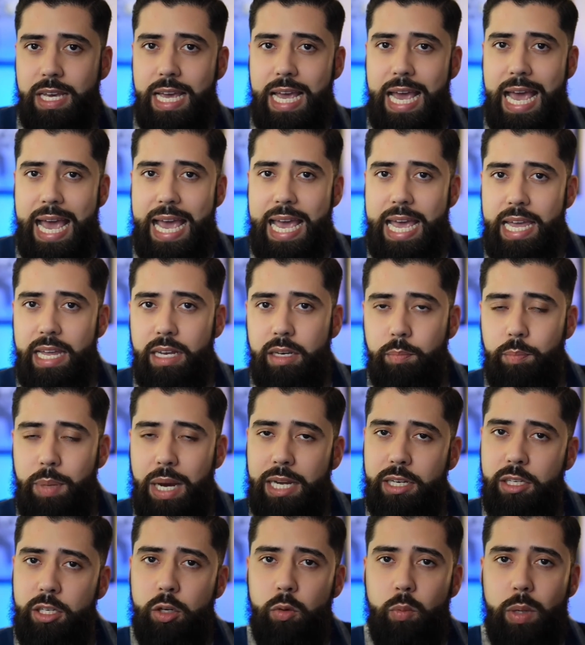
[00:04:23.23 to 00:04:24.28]
and
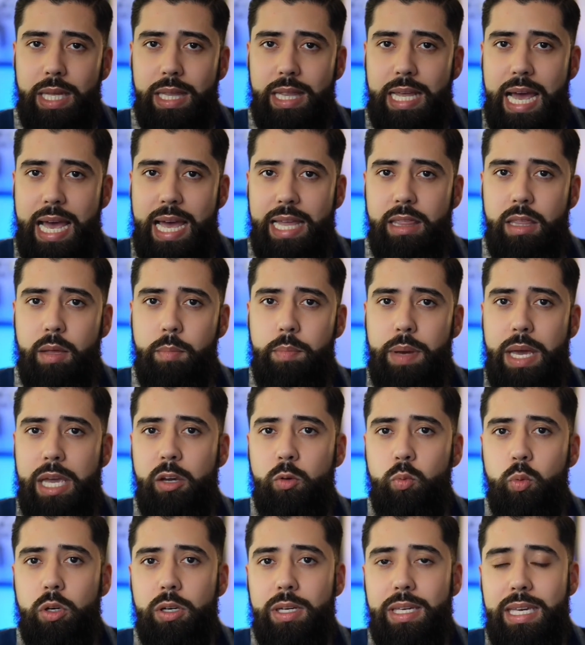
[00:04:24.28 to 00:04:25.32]
by doing that, the
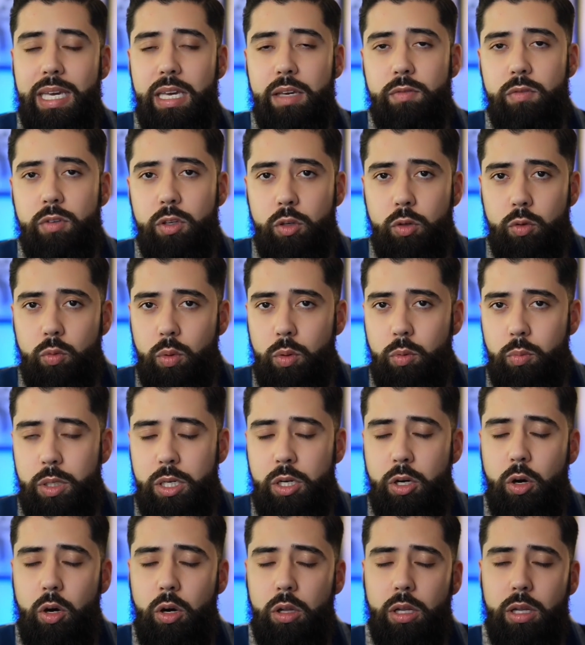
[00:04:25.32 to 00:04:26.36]
bank will give you what we
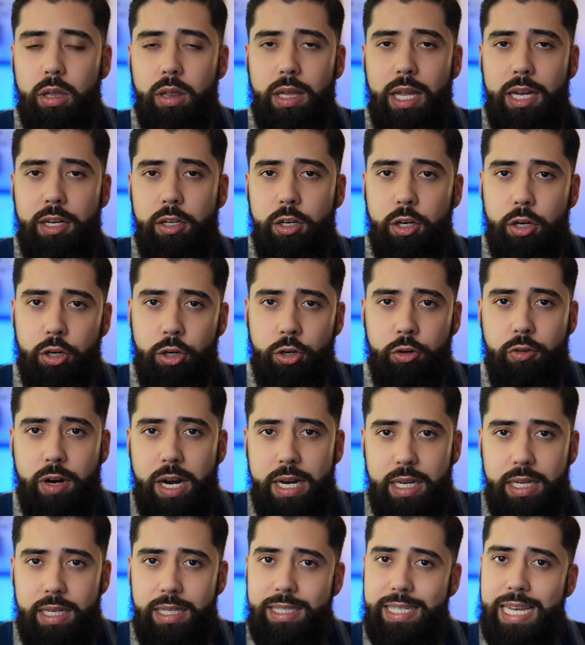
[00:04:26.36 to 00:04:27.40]
call a lender
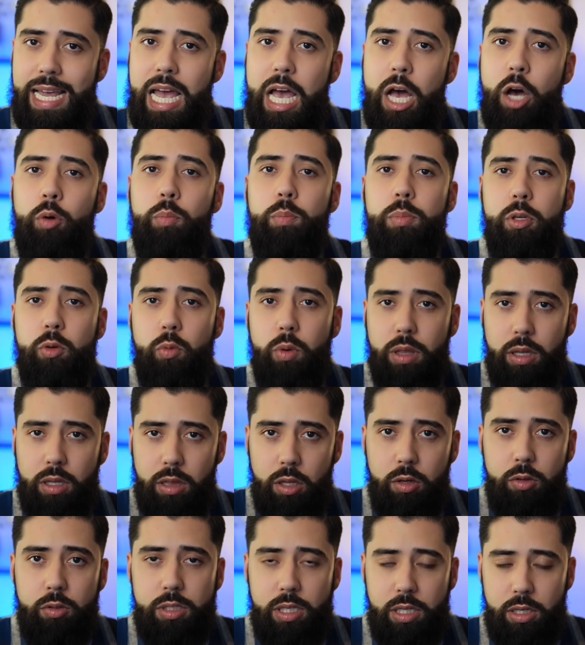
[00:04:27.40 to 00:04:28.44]
credit to help you with
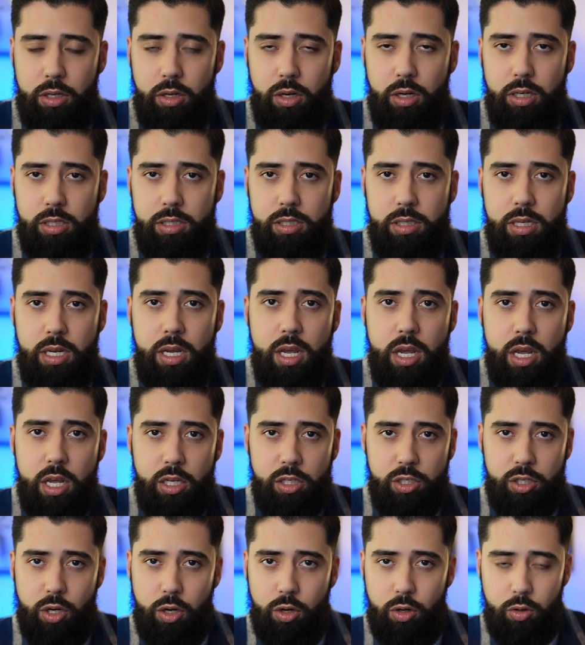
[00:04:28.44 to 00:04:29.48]
closing costs.
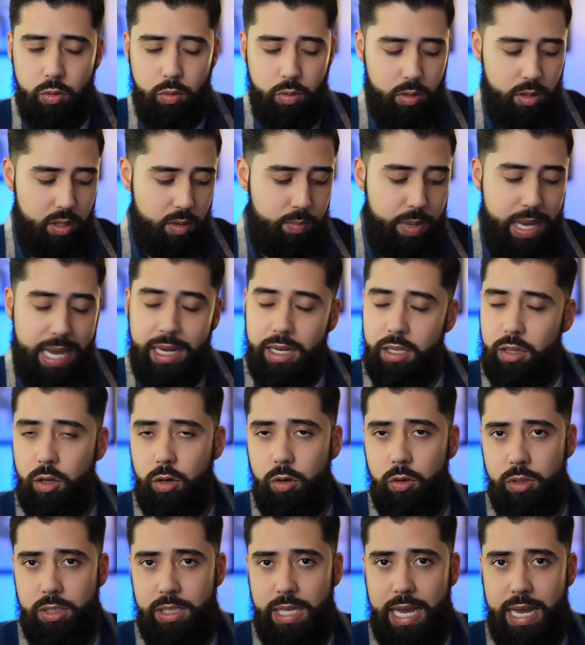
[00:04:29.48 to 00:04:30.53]
So the bank
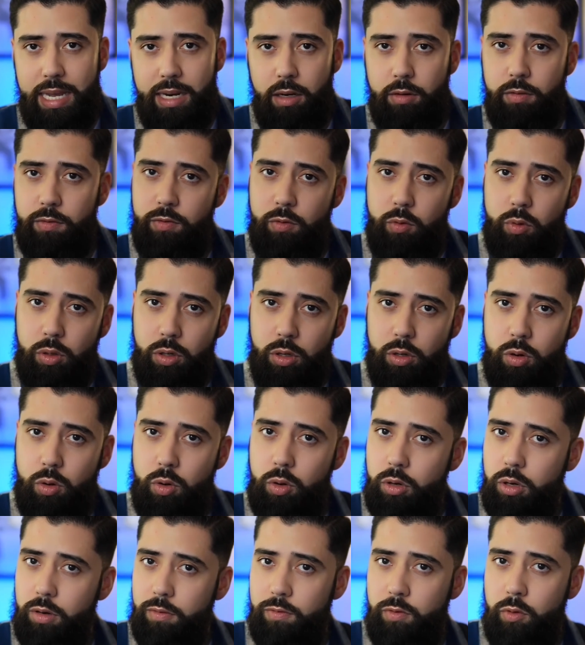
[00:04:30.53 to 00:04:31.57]
knows that on
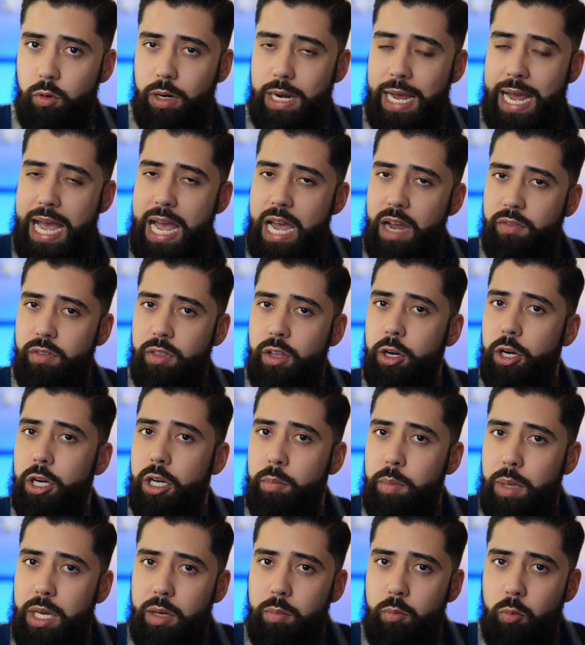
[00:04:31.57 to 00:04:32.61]
4.25% and 4.5%, they're
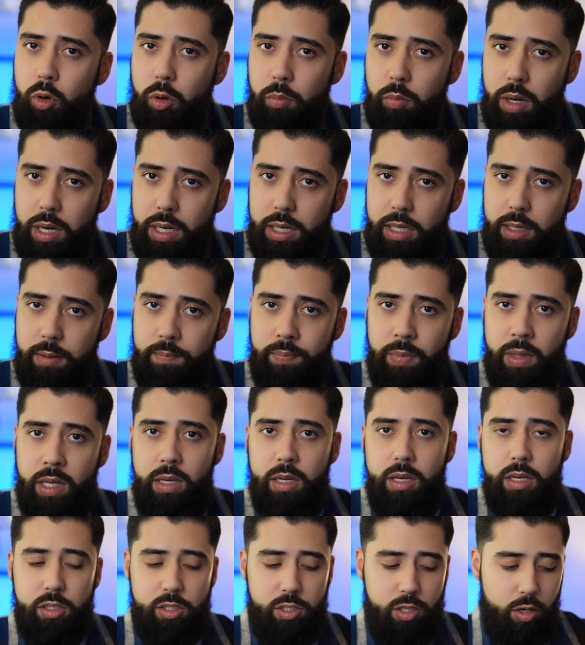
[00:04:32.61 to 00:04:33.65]
gonna make more money.
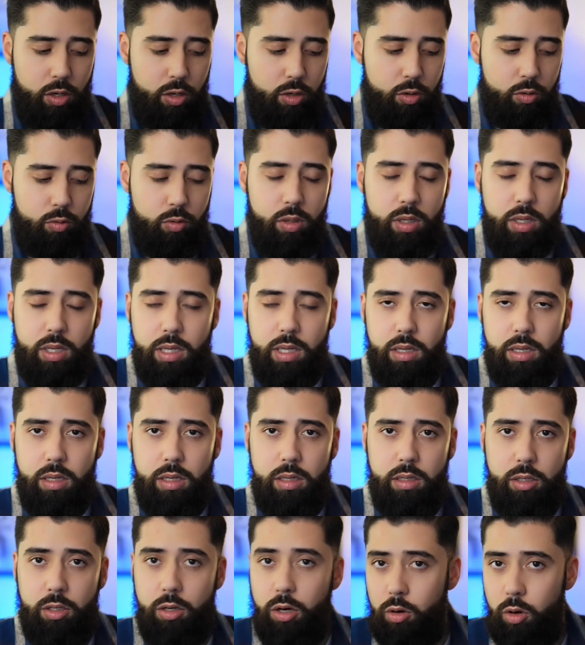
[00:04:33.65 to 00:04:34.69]
So
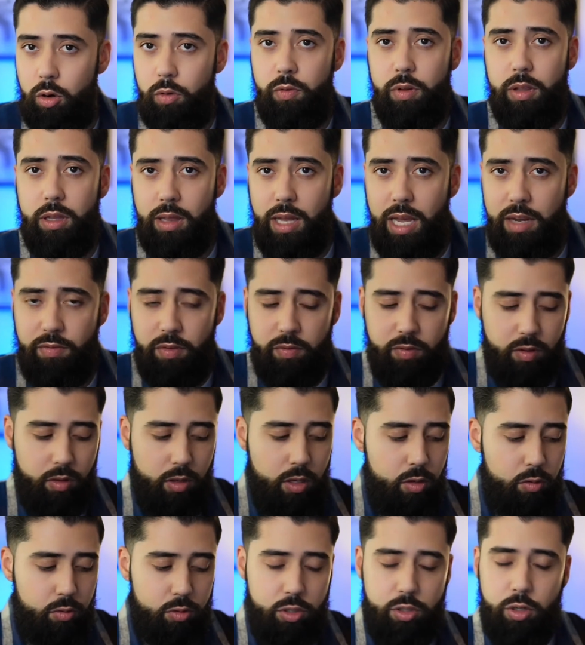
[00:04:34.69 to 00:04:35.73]
over the life of the
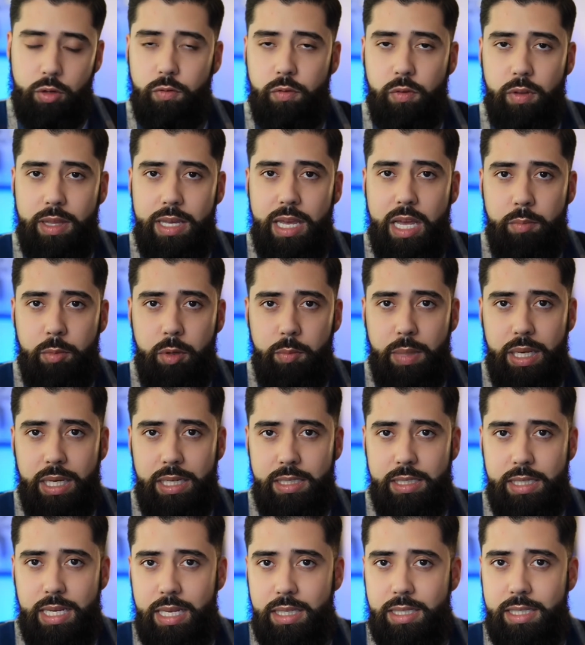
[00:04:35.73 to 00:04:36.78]
loan. So for them, it
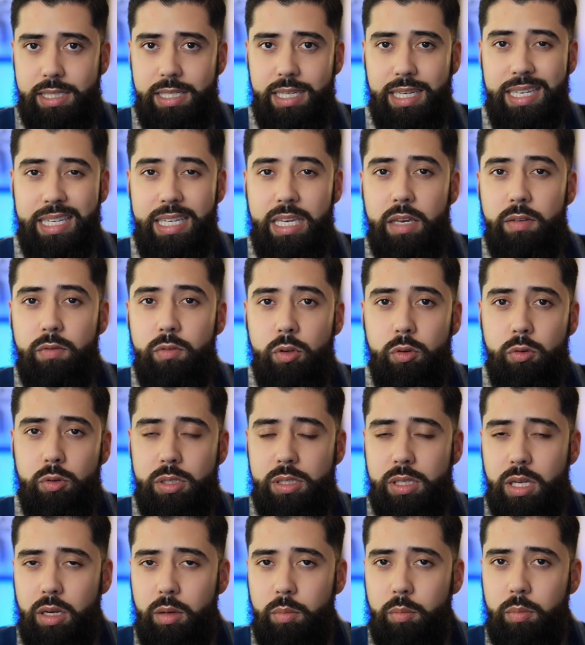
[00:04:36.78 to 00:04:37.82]
makes sense to give you
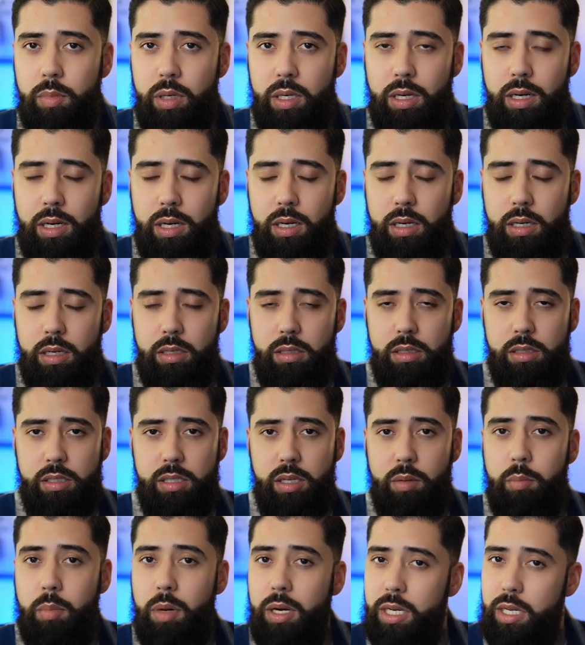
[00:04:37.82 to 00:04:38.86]
some
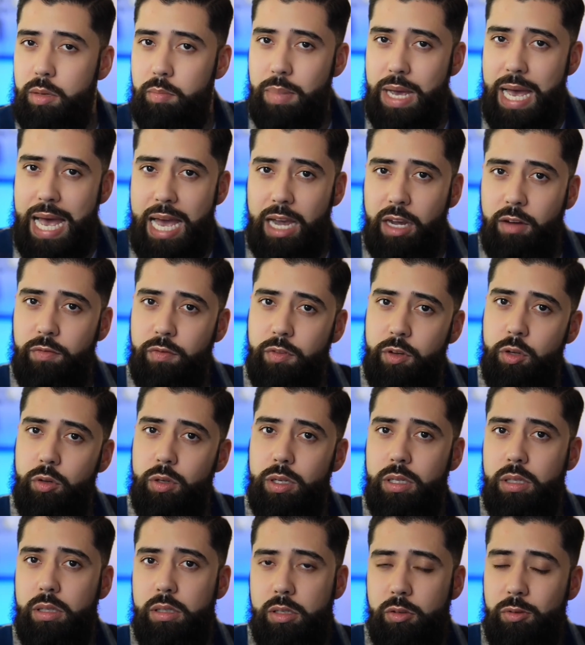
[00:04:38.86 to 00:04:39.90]
money back for you
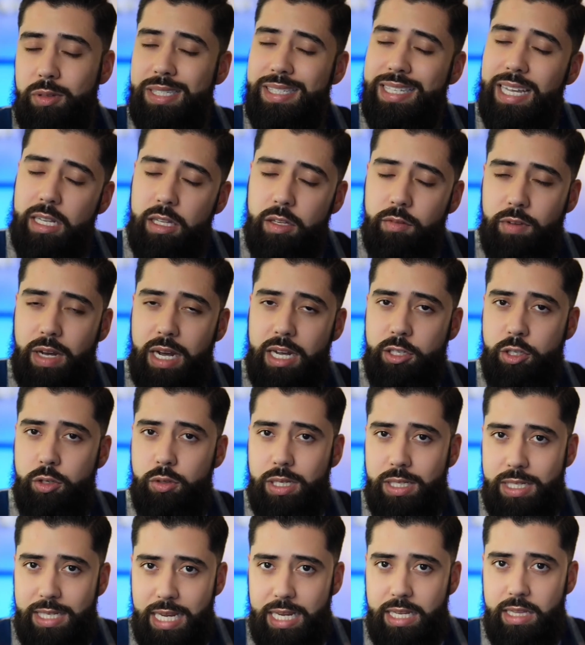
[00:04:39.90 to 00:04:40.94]
to incentivize you
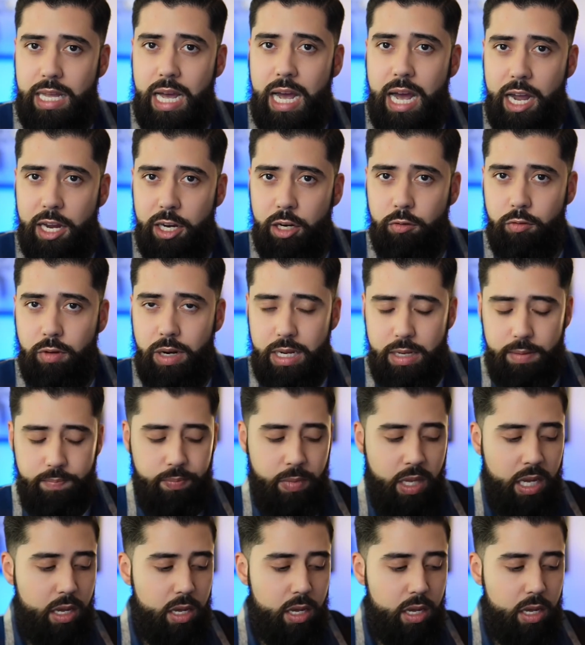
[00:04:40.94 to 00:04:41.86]
to take the higher rate.